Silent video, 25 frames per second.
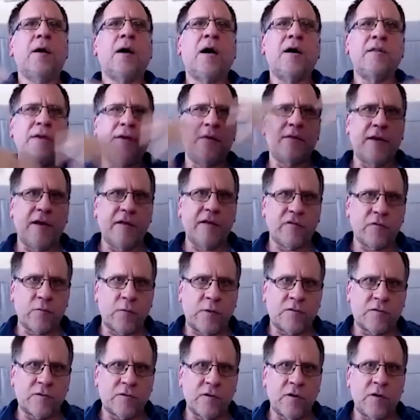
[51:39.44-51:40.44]
I think that's
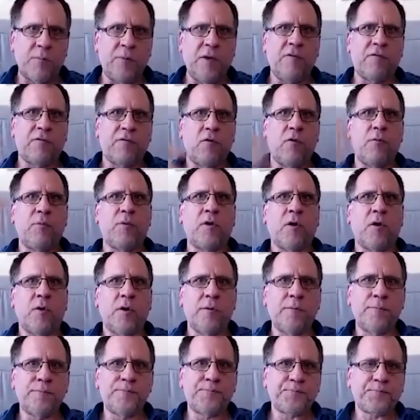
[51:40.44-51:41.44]
what's going to be full
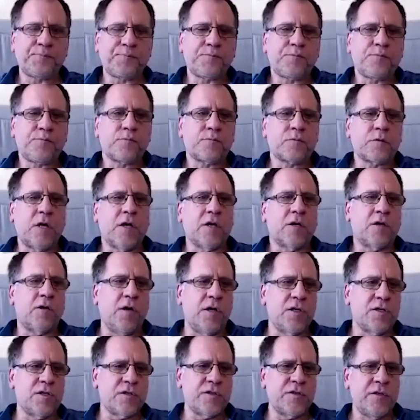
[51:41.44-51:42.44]
blown uh, mm-hmm.
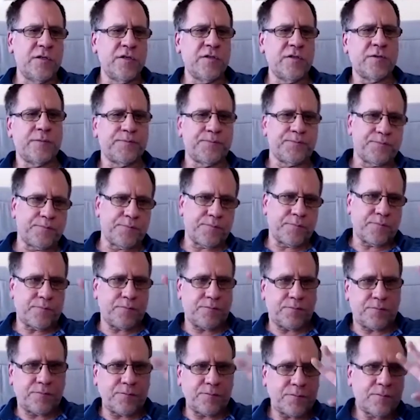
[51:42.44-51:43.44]
consciousness.
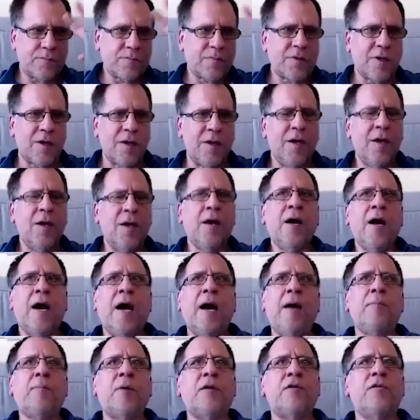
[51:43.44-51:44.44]
Mm-hmm.
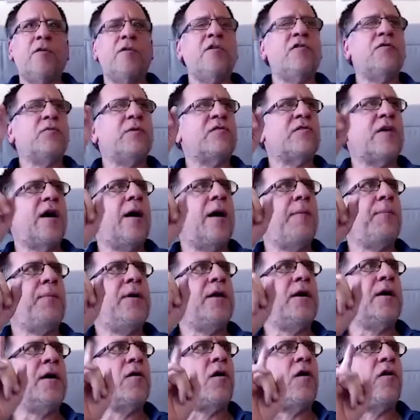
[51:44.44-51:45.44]
And but notice what's
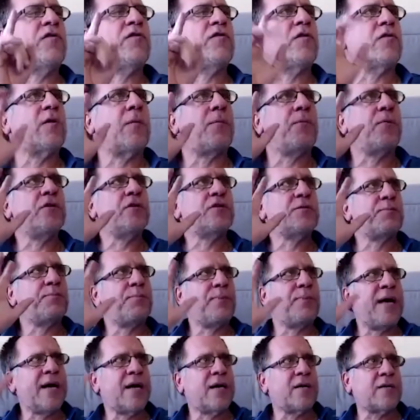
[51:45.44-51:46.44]
happening also the
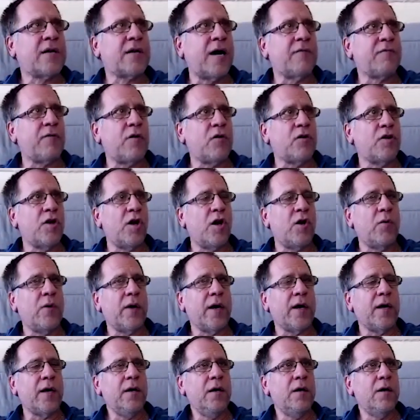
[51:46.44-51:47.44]
perspectival
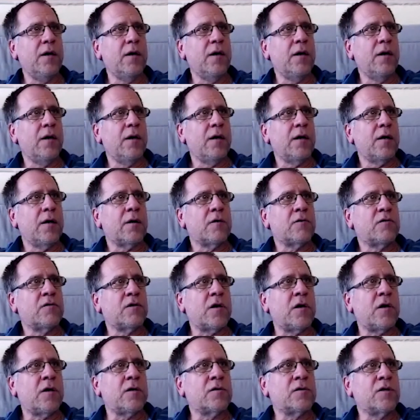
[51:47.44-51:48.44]
knowing
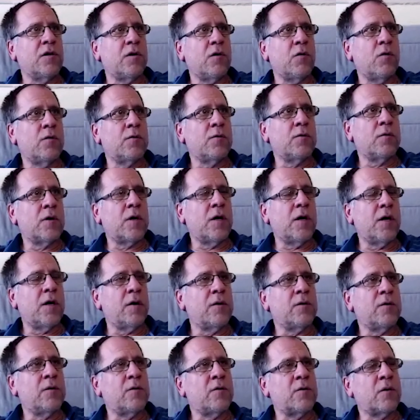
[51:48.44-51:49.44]
so you know uh,
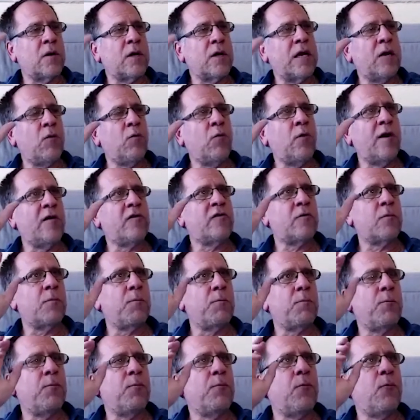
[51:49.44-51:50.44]
it was
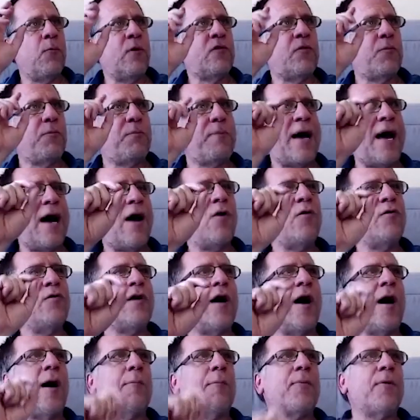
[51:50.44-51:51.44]
was bound
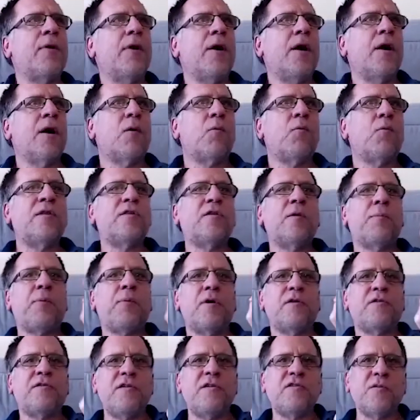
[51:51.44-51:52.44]
up with the
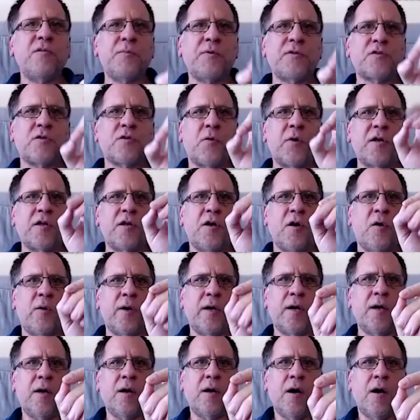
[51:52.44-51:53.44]
participatory
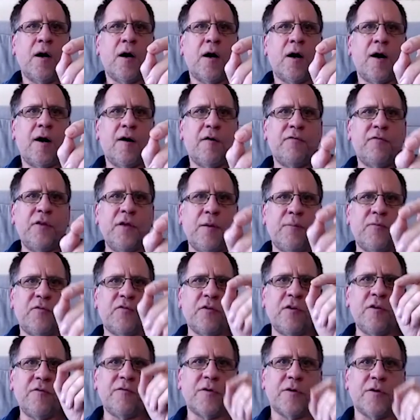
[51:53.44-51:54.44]
knowing of the
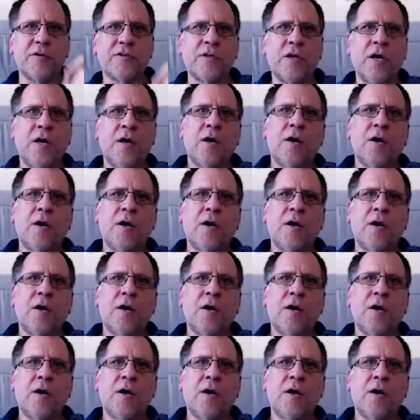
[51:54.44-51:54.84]
observers